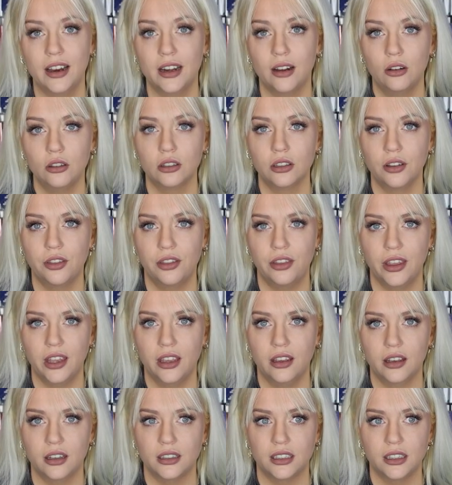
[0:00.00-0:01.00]
And I also
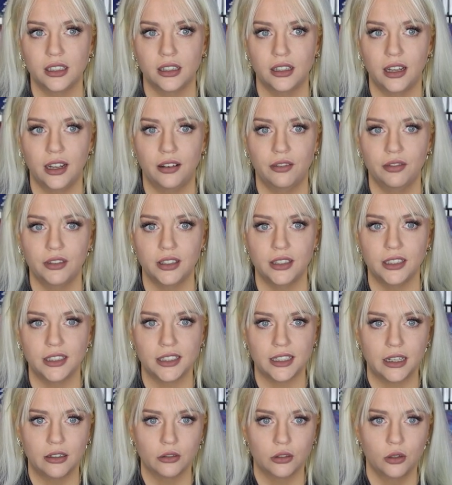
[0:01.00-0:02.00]
think I still have the
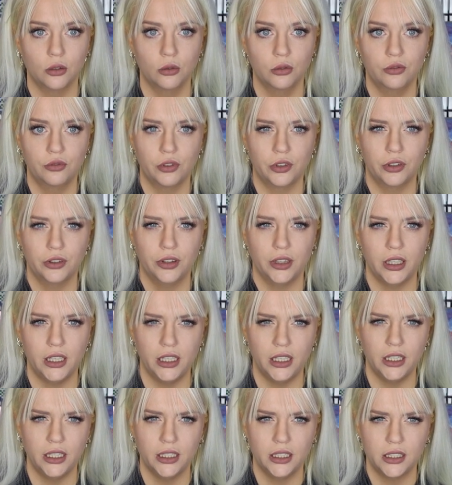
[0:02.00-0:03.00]
discount code for
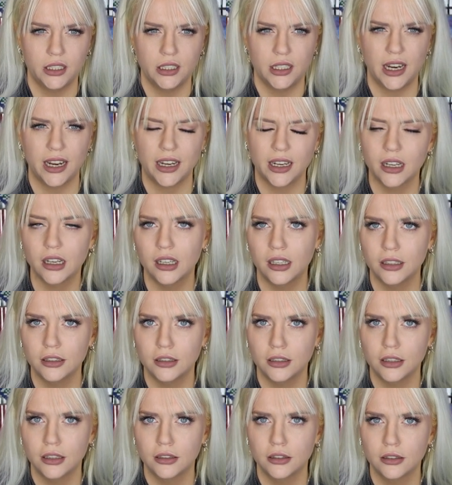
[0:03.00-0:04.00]
these
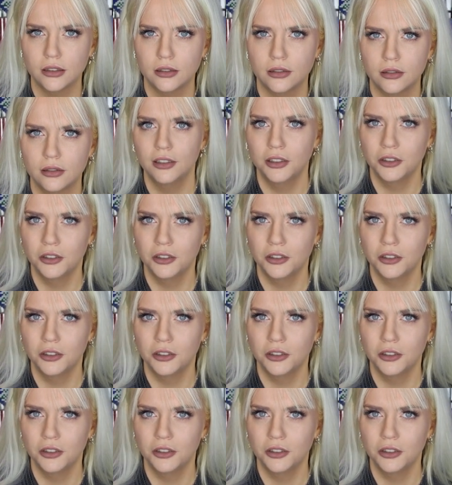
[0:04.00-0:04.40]
necklaces.